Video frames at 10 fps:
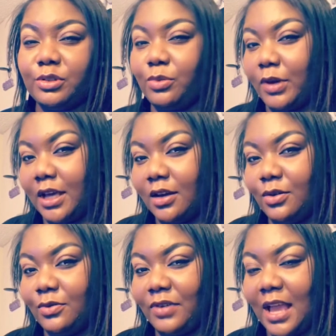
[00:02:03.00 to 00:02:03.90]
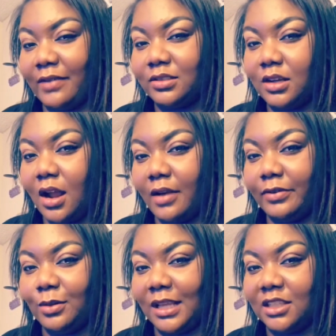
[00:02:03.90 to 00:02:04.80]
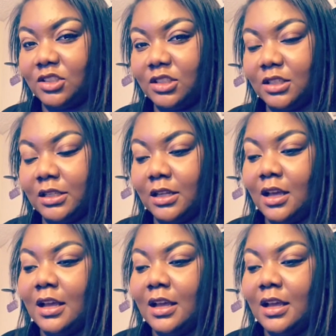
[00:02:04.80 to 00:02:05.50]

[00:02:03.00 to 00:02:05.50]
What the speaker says: 12 after ovulation.